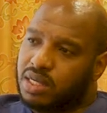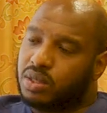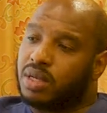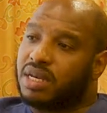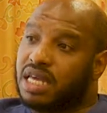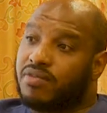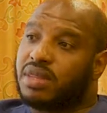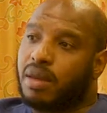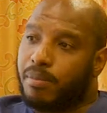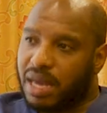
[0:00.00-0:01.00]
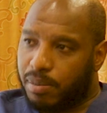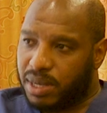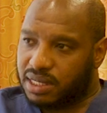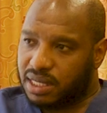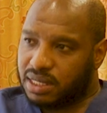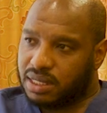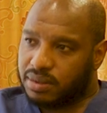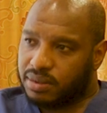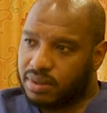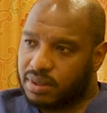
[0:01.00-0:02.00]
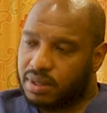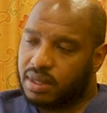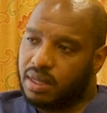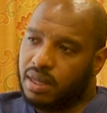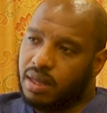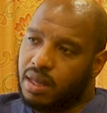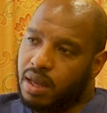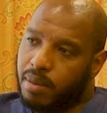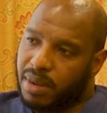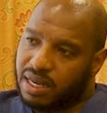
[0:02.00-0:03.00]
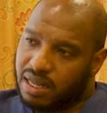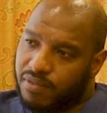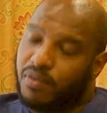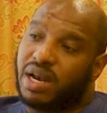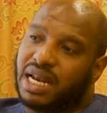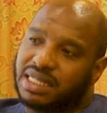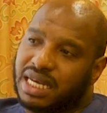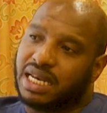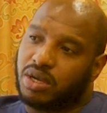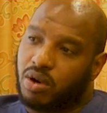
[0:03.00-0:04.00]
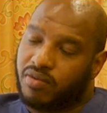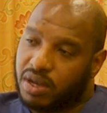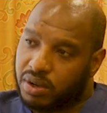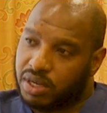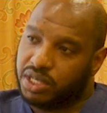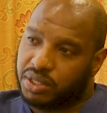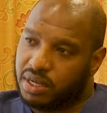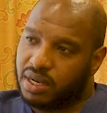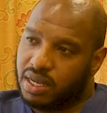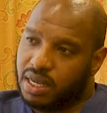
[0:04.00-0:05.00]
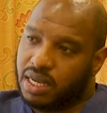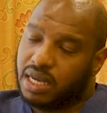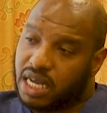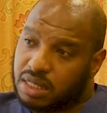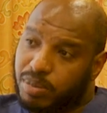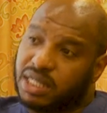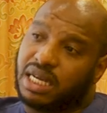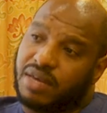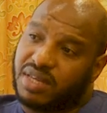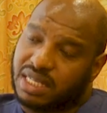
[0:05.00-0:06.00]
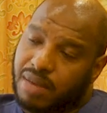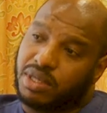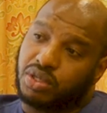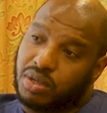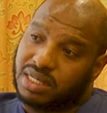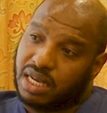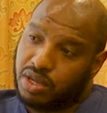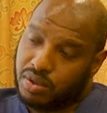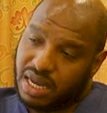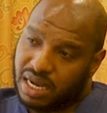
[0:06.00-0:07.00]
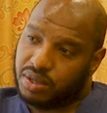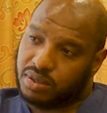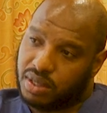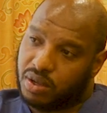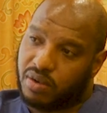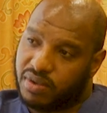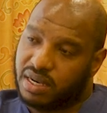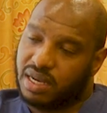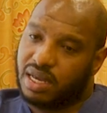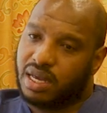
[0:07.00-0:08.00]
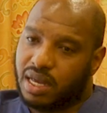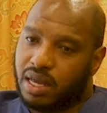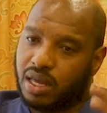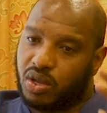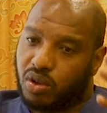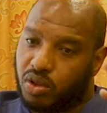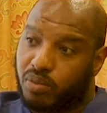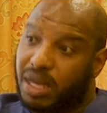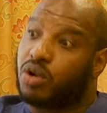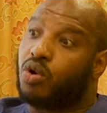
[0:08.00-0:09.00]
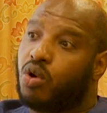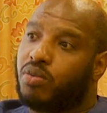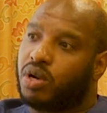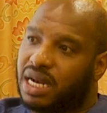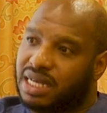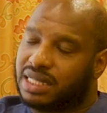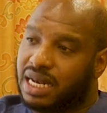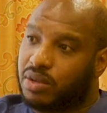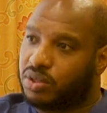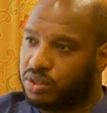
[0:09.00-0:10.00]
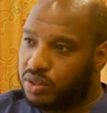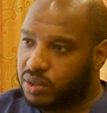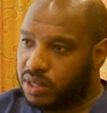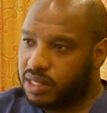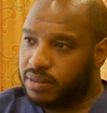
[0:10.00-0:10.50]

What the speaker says: So they will give you the mere basics, but the full understanding of the condition, especially if it's coming to you as a new diagnosis with COVID, you know, you may go home not understanding what to do.